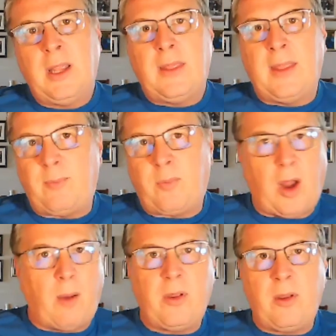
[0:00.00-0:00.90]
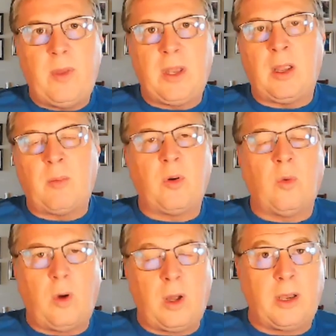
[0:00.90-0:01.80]
they'd probably have been number
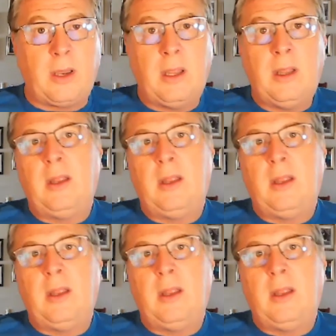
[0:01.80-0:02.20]
one